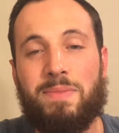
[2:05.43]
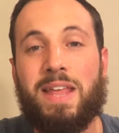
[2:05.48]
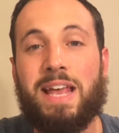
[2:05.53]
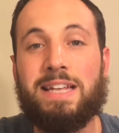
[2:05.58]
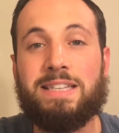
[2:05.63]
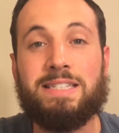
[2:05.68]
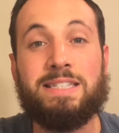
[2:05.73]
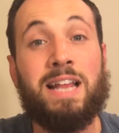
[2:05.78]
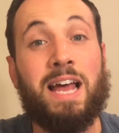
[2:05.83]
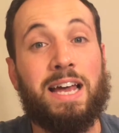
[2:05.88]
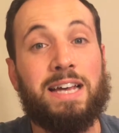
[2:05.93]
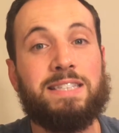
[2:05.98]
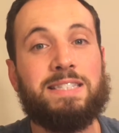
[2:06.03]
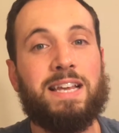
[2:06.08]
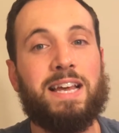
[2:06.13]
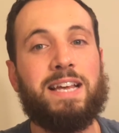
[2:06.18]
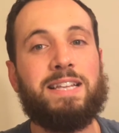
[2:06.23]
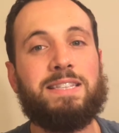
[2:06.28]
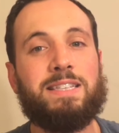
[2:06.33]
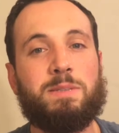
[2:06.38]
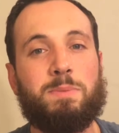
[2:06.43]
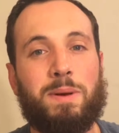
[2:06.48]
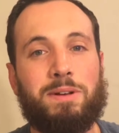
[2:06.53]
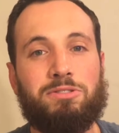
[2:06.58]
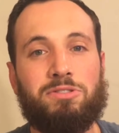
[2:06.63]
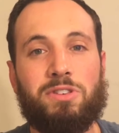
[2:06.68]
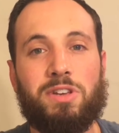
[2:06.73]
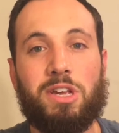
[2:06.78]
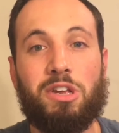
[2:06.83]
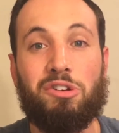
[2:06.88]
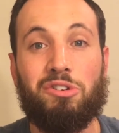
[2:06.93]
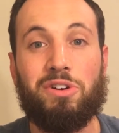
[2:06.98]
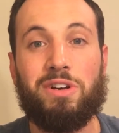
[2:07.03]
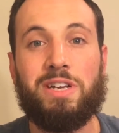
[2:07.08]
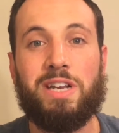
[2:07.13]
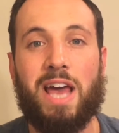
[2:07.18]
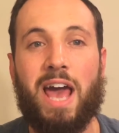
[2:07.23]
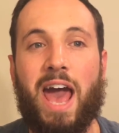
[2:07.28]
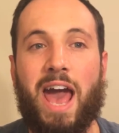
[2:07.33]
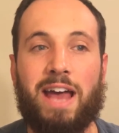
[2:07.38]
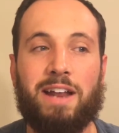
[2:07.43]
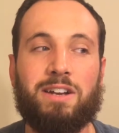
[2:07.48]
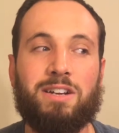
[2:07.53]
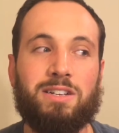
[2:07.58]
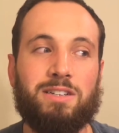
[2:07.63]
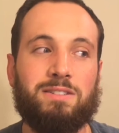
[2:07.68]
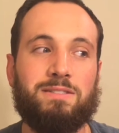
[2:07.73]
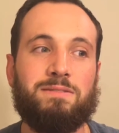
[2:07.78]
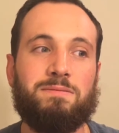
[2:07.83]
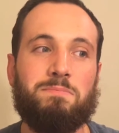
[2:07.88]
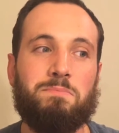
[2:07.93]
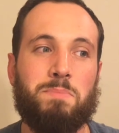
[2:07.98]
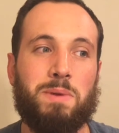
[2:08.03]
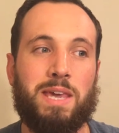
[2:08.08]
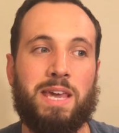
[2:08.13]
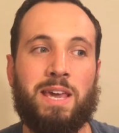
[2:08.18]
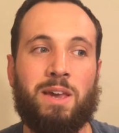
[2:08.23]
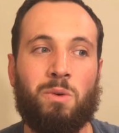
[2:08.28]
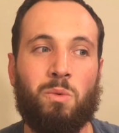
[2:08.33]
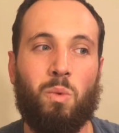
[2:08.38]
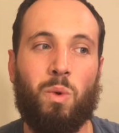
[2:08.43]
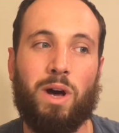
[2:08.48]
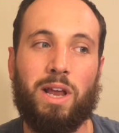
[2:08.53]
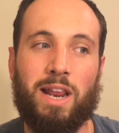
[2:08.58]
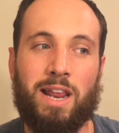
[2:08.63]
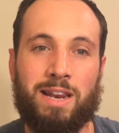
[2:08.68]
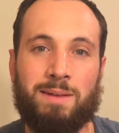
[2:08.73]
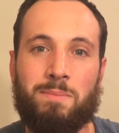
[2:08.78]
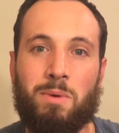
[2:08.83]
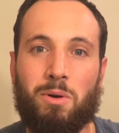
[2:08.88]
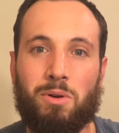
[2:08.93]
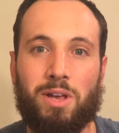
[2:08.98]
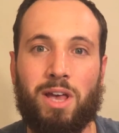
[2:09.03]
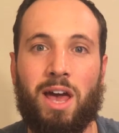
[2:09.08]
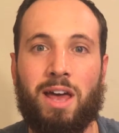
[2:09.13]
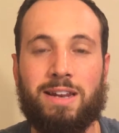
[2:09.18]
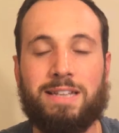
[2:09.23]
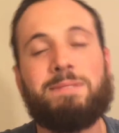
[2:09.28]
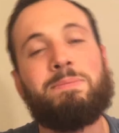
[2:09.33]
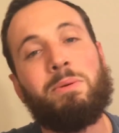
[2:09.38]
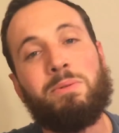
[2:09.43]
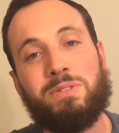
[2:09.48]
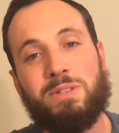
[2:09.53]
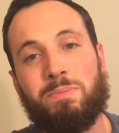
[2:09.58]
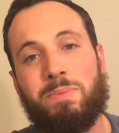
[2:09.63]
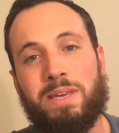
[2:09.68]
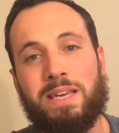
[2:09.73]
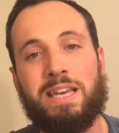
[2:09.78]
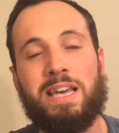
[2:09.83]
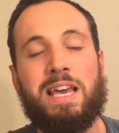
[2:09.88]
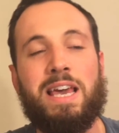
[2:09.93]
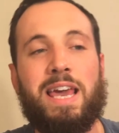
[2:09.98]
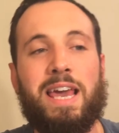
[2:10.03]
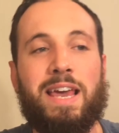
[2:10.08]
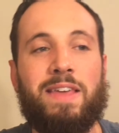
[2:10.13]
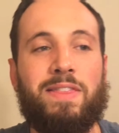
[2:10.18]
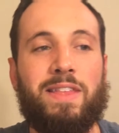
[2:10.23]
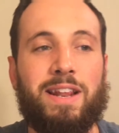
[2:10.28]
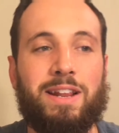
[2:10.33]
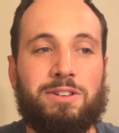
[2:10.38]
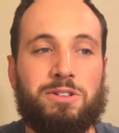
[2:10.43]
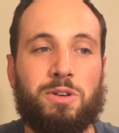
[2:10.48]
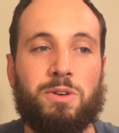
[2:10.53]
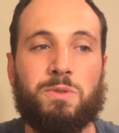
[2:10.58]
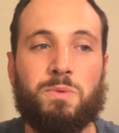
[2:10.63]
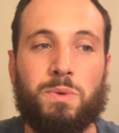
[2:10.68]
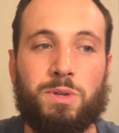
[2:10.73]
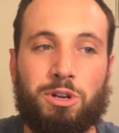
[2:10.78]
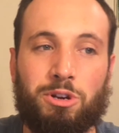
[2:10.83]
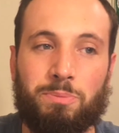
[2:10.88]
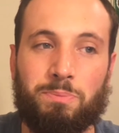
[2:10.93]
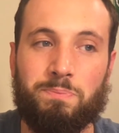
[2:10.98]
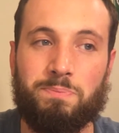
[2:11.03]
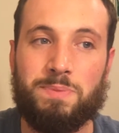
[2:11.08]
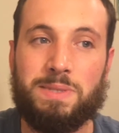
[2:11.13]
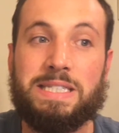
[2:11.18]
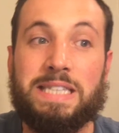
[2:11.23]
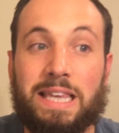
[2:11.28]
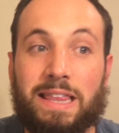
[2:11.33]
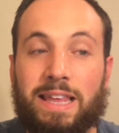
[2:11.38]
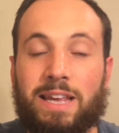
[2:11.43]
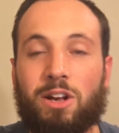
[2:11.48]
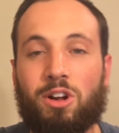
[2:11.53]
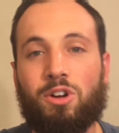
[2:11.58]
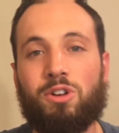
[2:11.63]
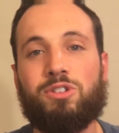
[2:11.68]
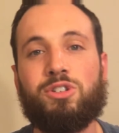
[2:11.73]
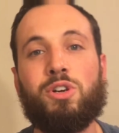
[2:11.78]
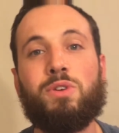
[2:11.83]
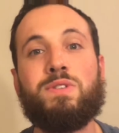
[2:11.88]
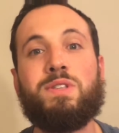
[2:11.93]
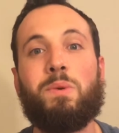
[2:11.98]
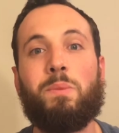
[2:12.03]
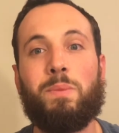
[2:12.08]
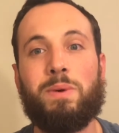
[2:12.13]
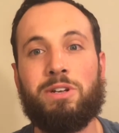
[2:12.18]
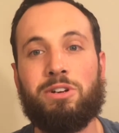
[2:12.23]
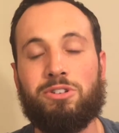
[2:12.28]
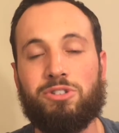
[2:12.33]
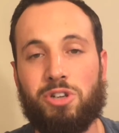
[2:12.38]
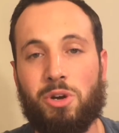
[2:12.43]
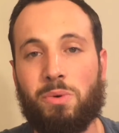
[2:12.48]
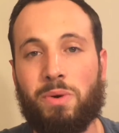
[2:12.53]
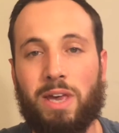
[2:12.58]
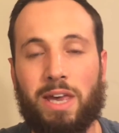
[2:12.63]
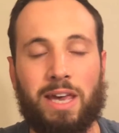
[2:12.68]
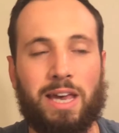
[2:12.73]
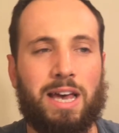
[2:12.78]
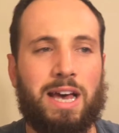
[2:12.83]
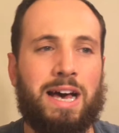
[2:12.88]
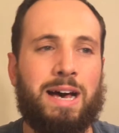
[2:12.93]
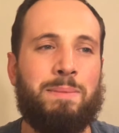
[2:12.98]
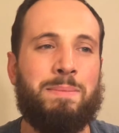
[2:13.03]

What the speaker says: It's nice. It's especially good at being what an emoticon is supposed to be, in that it shows when you're silly or shows it when you're joking.